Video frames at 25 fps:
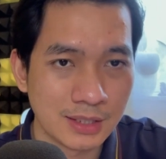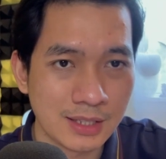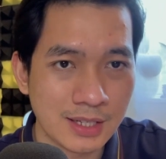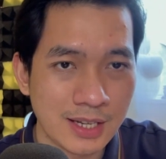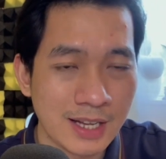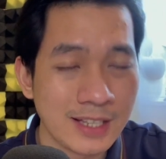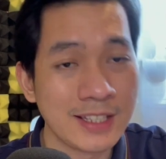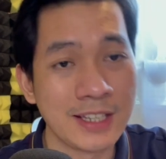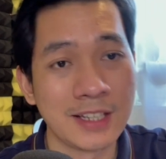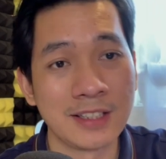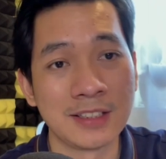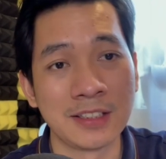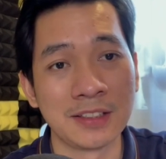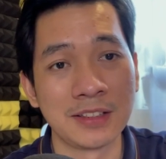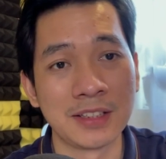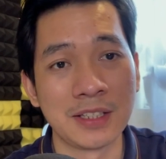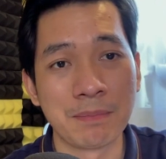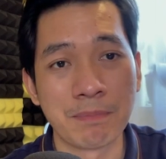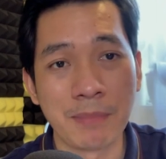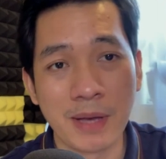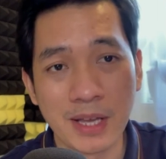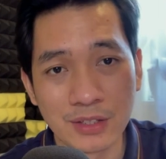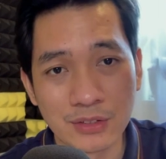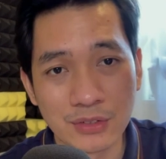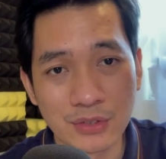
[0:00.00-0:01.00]
Again, it
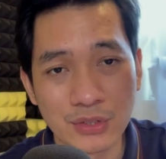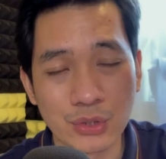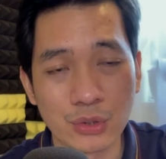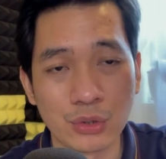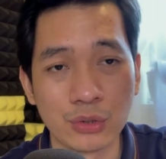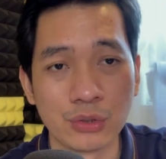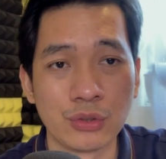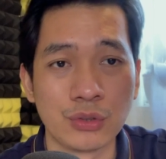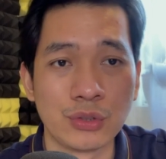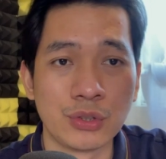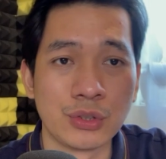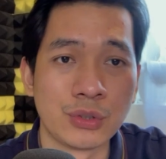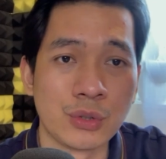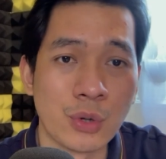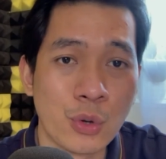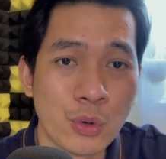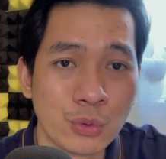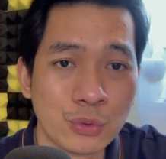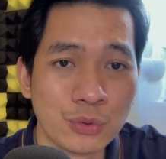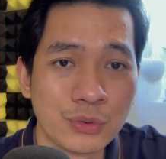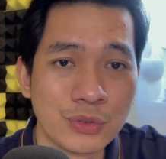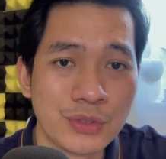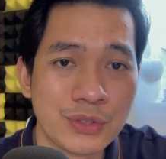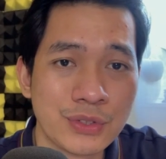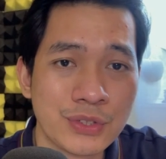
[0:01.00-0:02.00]
depends on your
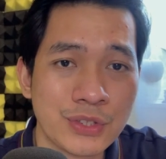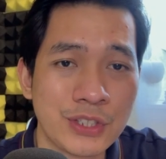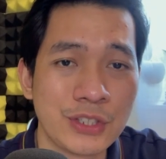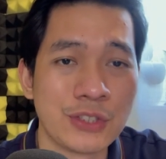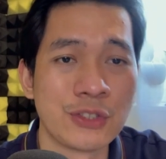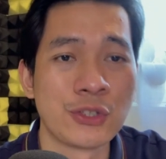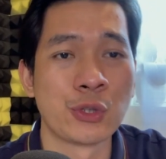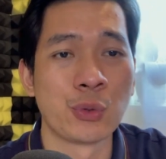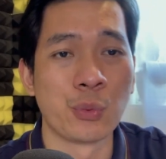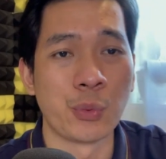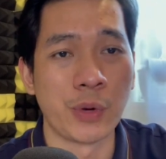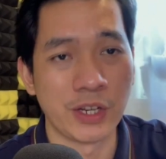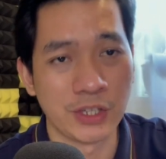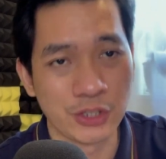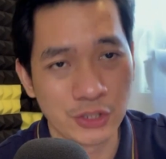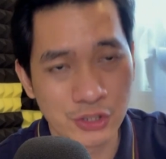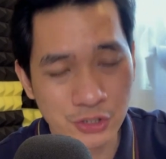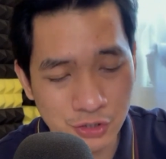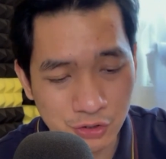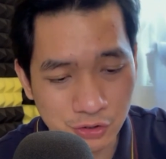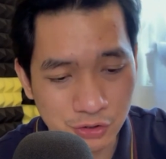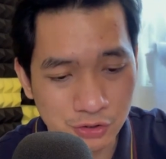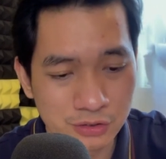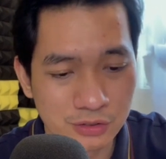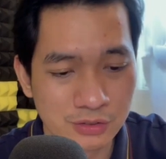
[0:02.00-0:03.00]
own
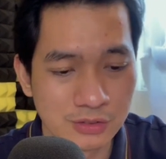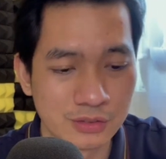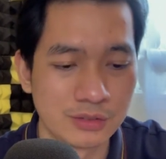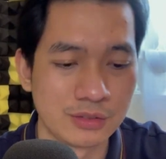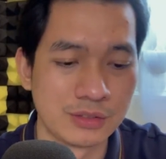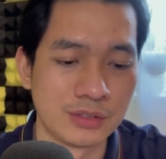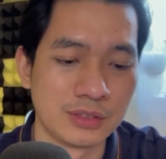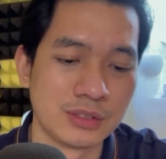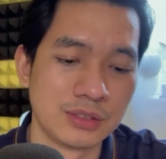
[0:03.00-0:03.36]
situation.